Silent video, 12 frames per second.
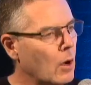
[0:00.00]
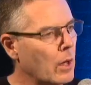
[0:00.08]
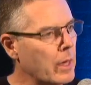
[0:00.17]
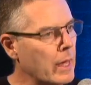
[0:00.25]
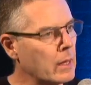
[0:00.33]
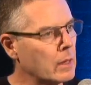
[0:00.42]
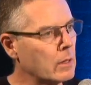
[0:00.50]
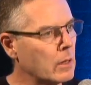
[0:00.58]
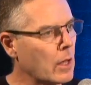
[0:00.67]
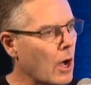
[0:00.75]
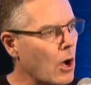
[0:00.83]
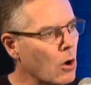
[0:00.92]
In
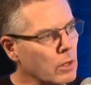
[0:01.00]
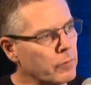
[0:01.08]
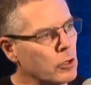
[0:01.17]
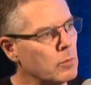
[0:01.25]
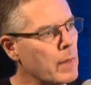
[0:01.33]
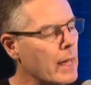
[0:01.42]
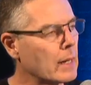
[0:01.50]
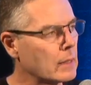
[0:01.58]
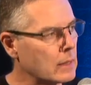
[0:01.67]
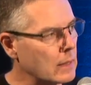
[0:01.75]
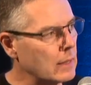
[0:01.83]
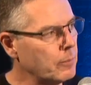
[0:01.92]
the whole of
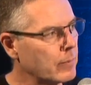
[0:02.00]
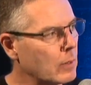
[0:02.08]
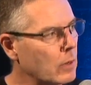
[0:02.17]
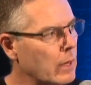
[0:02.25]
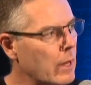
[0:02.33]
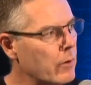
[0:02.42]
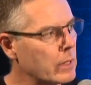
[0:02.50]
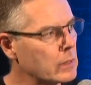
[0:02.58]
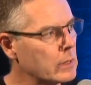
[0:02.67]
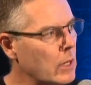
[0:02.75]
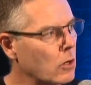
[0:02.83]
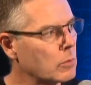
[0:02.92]
humanity, there has
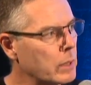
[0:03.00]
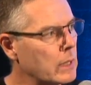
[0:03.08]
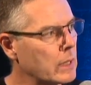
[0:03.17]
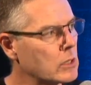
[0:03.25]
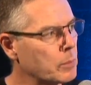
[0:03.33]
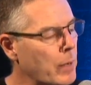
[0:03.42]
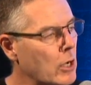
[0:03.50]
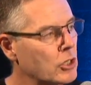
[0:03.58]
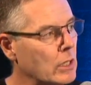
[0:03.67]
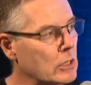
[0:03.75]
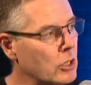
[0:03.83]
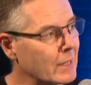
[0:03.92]
not been
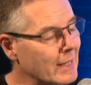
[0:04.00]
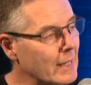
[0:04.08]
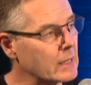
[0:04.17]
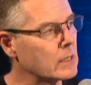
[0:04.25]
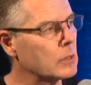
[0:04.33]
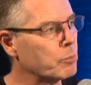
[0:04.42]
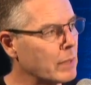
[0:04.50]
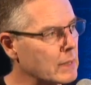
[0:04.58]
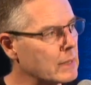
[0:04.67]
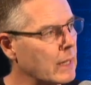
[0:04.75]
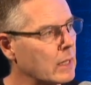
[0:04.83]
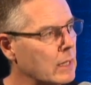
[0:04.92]
exposure to this
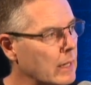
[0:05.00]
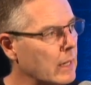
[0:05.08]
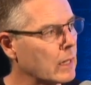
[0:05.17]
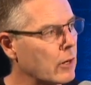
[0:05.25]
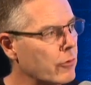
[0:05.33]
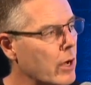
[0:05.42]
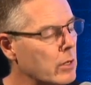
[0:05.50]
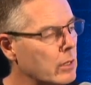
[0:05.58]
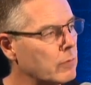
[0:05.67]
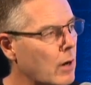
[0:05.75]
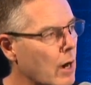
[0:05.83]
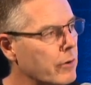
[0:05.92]
particular
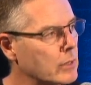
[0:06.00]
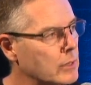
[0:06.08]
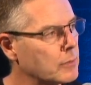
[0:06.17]
coronavirus.